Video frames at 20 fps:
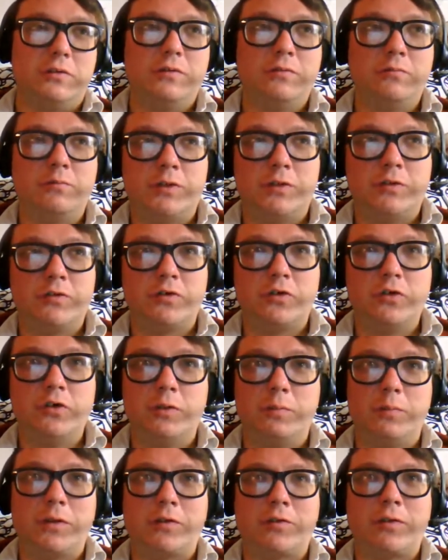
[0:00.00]
which is
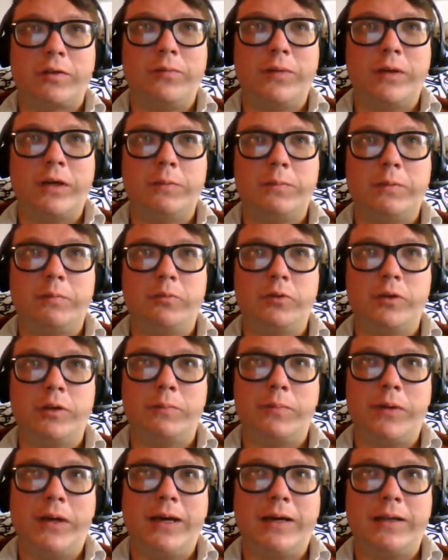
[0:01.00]
good because I think I'd be pretty
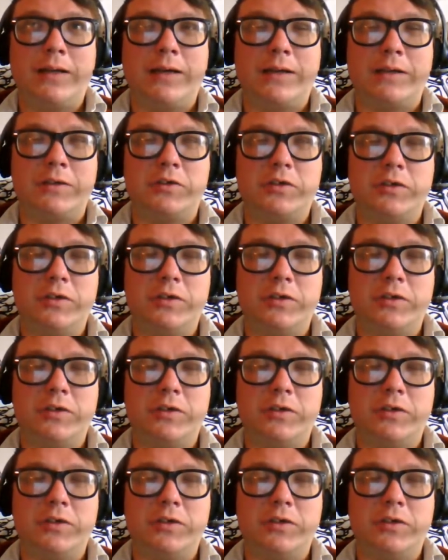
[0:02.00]
bad at it.